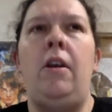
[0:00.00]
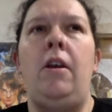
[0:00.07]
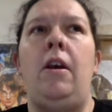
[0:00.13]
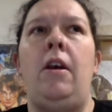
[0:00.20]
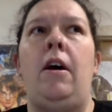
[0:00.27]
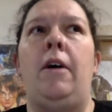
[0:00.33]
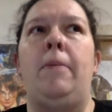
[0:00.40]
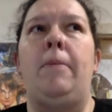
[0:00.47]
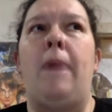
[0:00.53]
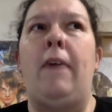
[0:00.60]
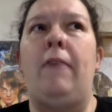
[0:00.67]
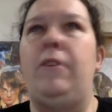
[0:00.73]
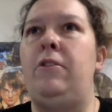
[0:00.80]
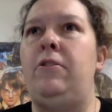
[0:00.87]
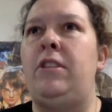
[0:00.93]

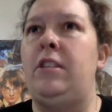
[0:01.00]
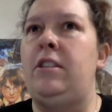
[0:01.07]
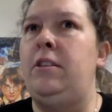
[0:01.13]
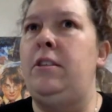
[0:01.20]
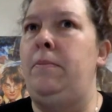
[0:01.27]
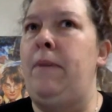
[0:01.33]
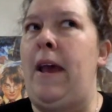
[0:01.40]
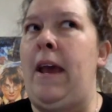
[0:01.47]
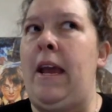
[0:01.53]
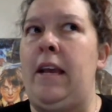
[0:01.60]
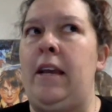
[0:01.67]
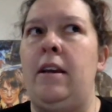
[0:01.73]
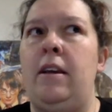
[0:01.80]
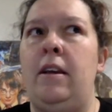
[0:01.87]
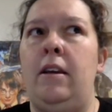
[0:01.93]
I've used it to make
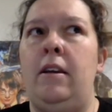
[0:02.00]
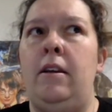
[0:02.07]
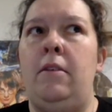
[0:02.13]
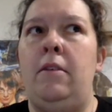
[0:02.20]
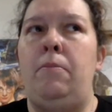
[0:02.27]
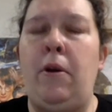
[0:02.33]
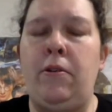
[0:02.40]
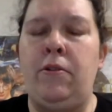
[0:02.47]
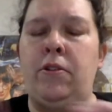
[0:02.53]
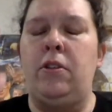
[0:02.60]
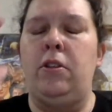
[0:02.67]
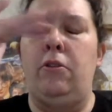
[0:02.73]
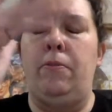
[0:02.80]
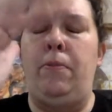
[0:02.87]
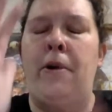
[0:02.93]

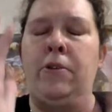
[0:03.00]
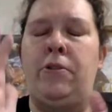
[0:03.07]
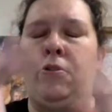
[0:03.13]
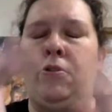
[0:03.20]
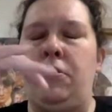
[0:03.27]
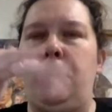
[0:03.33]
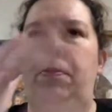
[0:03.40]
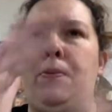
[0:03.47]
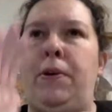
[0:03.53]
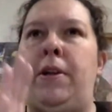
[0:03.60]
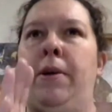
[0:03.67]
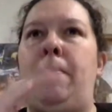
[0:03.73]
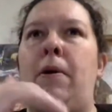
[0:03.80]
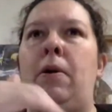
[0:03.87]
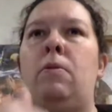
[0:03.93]
little posters to put
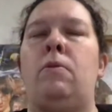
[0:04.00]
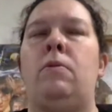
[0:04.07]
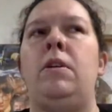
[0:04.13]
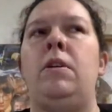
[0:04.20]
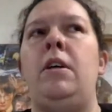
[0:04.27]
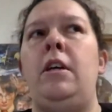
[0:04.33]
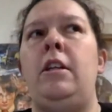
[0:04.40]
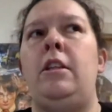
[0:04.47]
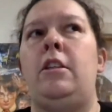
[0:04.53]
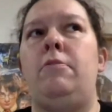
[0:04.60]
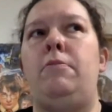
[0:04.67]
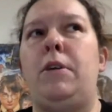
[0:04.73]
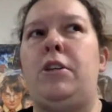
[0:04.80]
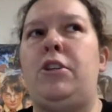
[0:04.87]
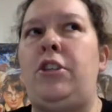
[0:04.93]
up on the
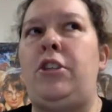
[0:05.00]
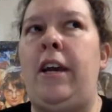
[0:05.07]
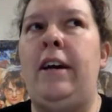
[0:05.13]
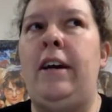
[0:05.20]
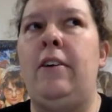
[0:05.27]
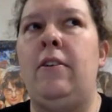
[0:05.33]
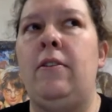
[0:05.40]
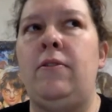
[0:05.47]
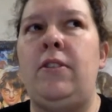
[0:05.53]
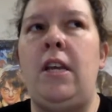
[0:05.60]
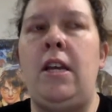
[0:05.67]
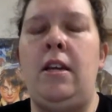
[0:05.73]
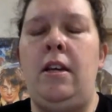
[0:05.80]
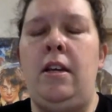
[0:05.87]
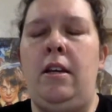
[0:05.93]
bookshelves
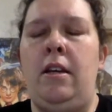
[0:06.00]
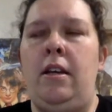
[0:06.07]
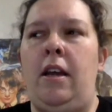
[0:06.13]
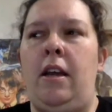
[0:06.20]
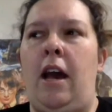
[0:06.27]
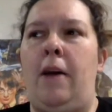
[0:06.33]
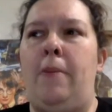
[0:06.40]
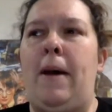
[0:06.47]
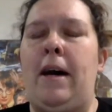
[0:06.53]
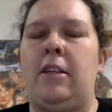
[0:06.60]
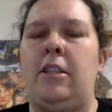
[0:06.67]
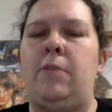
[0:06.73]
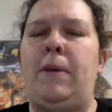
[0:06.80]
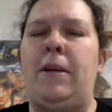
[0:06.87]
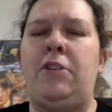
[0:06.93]
about
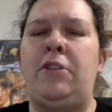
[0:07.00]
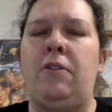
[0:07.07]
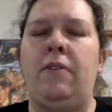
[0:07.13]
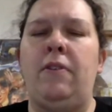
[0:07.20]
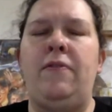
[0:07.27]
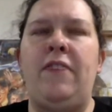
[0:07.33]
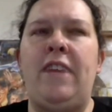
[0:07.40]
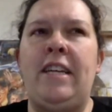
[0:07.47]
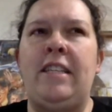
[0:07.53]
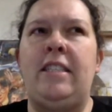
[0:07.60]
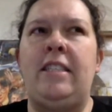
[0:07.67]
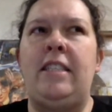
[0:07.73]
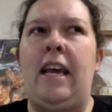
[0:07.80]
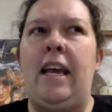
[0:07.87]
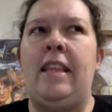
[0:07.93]
special
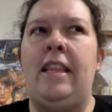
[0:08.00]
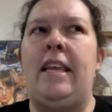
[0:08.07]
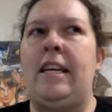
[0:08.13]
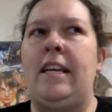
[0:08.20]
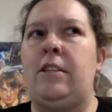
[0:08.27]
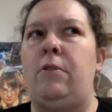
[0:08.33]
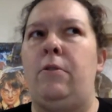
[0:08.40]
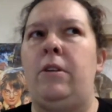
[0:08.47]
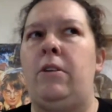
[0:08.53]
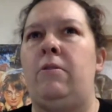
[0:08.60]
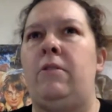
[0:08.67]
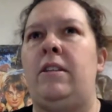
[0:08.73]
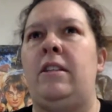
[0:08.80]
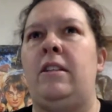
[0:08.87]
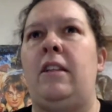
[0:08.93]
events and things going on
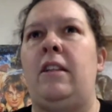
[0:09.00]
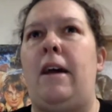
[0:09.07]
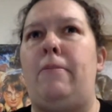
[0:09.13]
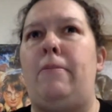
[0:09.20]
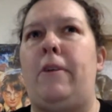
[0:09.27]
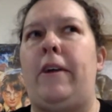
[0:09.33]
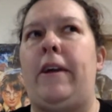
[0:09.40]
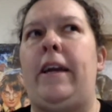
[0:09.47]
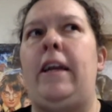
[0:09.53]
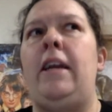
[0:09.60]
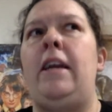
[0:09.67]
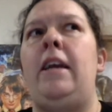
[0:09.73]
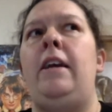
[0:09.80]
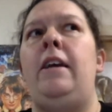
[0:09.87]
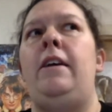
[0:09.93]
in the library.
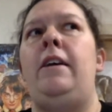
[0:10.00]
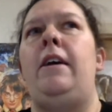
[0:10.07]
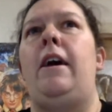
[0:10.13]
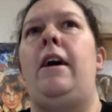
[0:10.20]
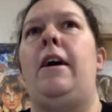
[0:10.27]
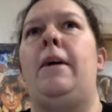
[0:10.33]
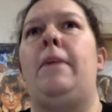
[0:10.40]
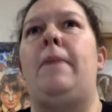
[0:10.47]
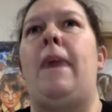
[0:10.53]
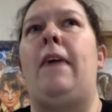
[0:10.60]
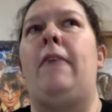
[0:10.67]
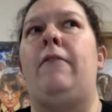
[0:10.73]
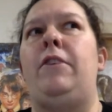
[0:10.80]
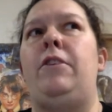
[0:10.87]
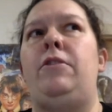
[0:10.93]

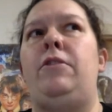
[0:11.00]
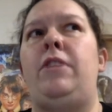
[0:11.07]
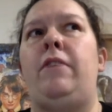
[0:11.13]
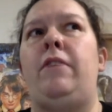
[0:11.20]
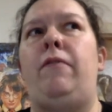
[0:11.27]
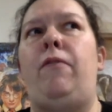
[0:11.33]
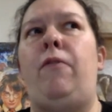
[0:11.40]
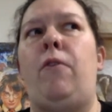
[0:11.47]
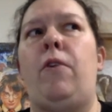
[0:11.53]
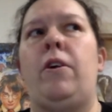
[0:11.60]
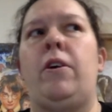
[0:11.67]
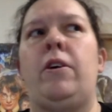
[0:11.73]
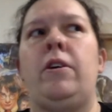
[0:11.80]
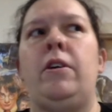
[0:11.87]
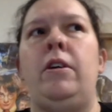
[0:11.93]
I've used it for